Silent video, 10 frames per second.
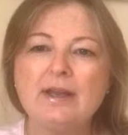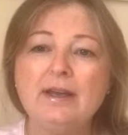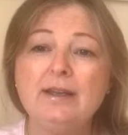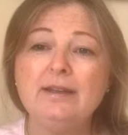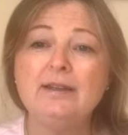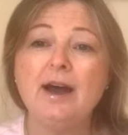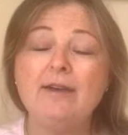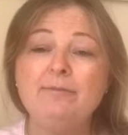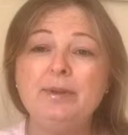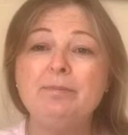and
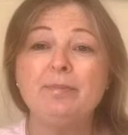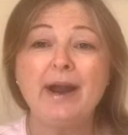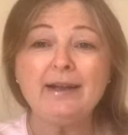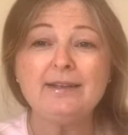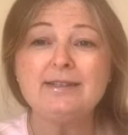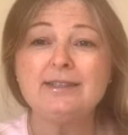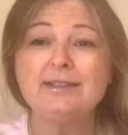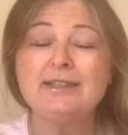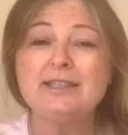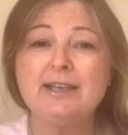I've been practicing
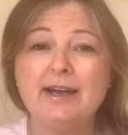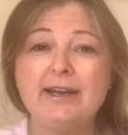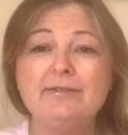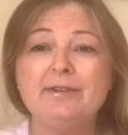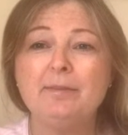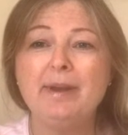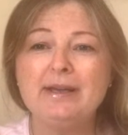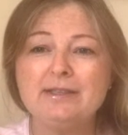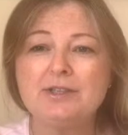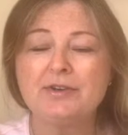and studying for the
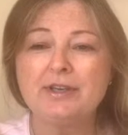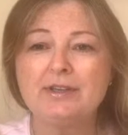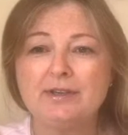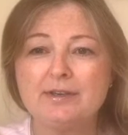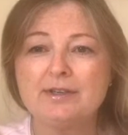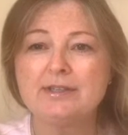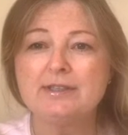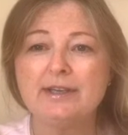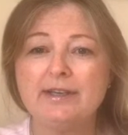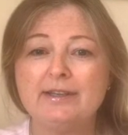past 3 years.
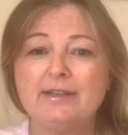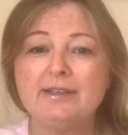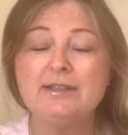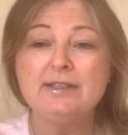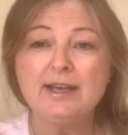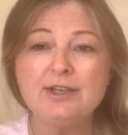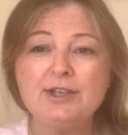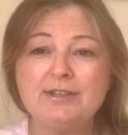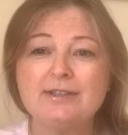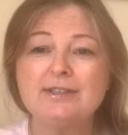And these
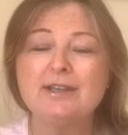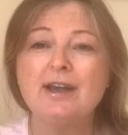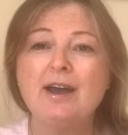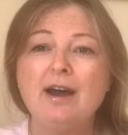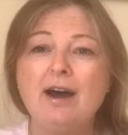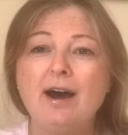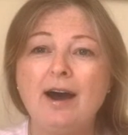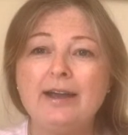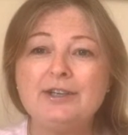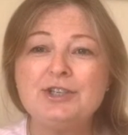sessions,
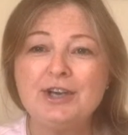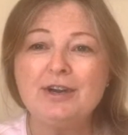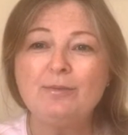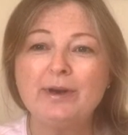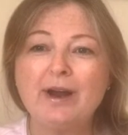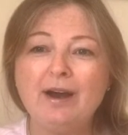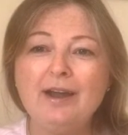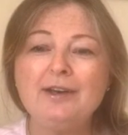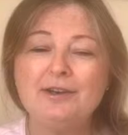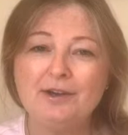I share what
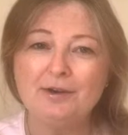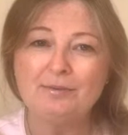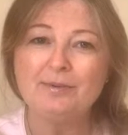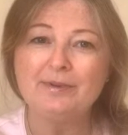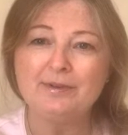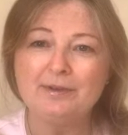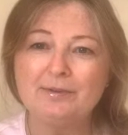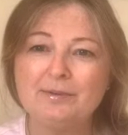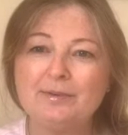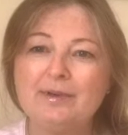I know with you.
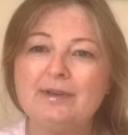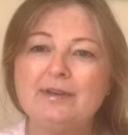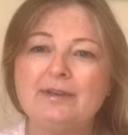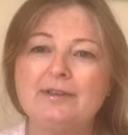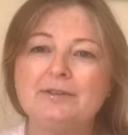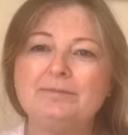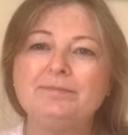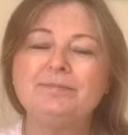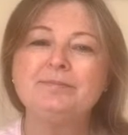Um,